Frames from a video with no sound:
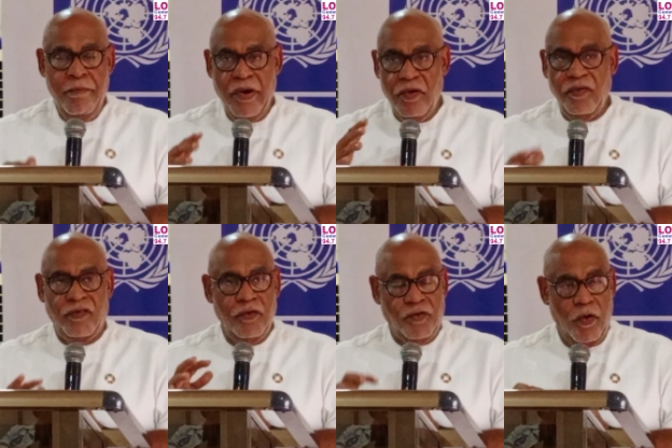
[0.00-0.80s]
but
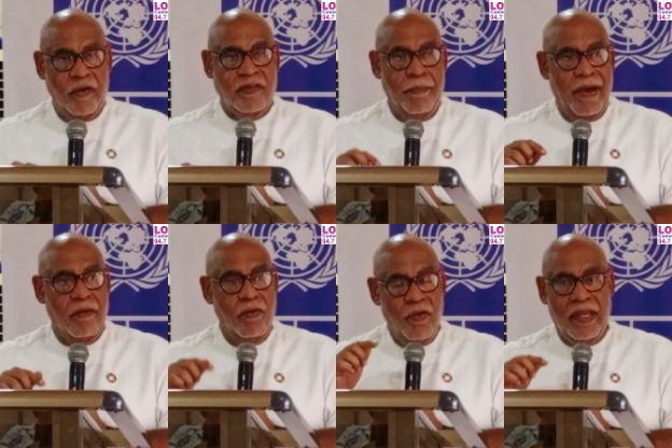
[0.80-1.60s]
also talks
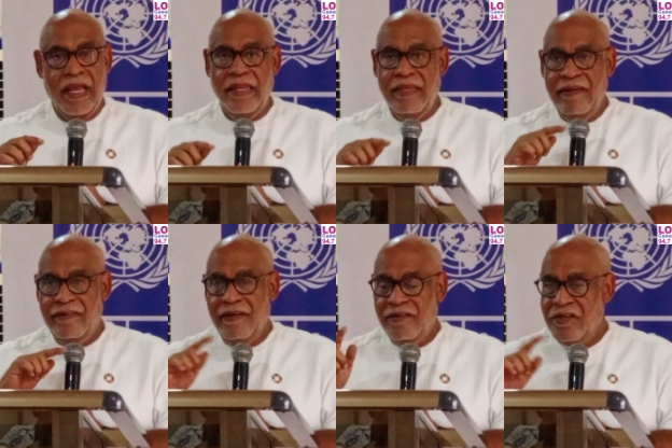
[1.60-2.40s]
about looking at
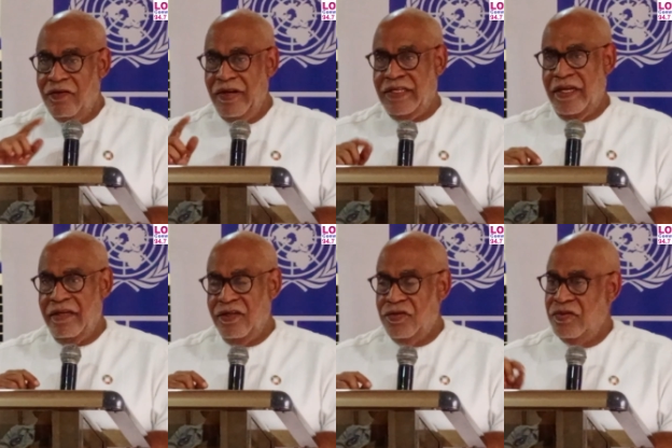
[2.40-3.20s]
these
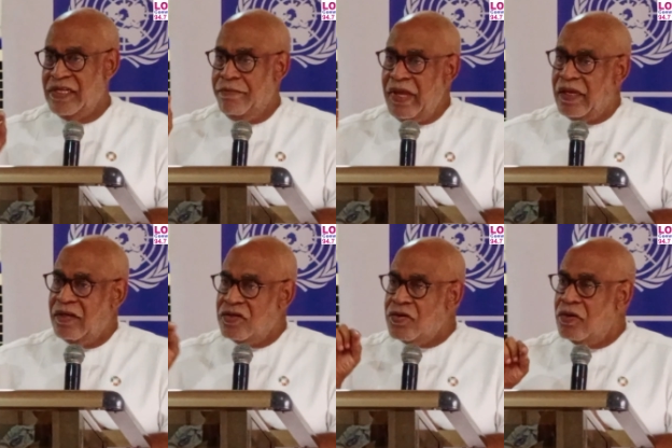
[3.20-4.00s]
integrated issues and
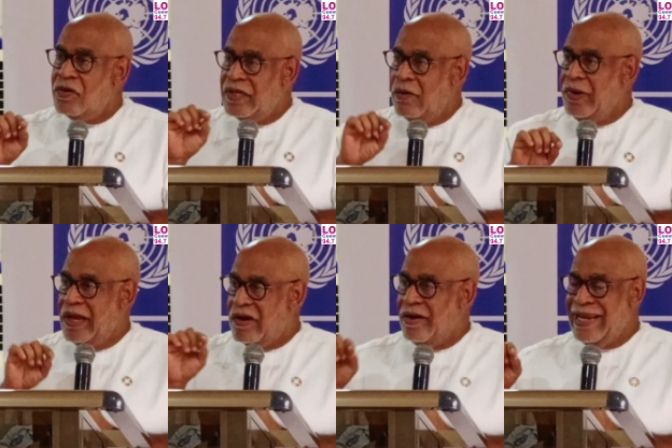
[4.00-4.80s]
making sure that we
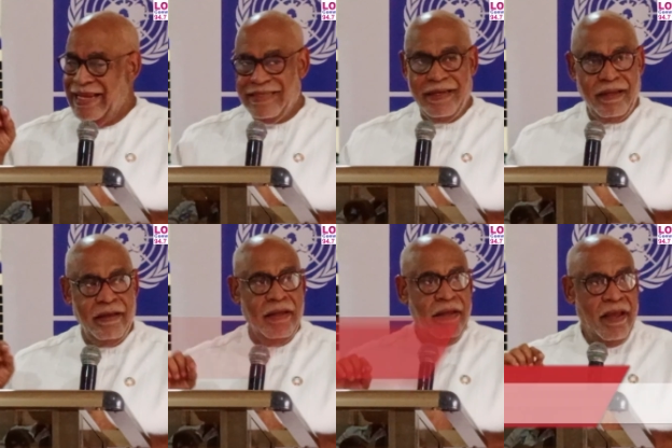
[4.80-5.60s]
are
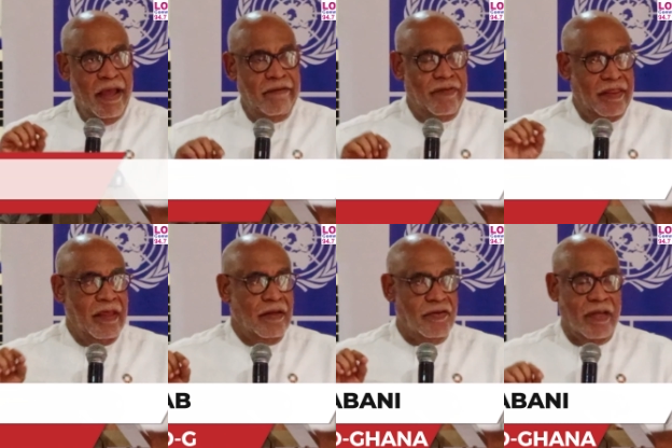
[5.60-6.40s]
connecting
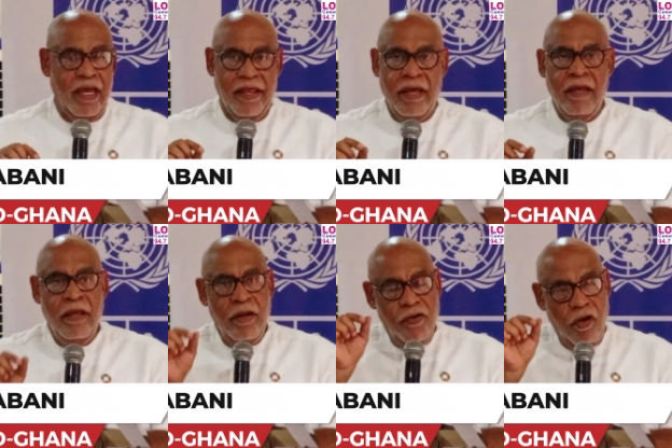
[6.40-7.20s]
everything together,
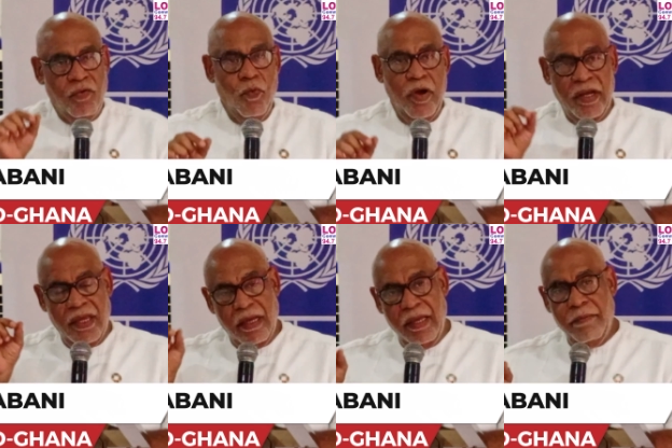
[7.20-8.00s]
not working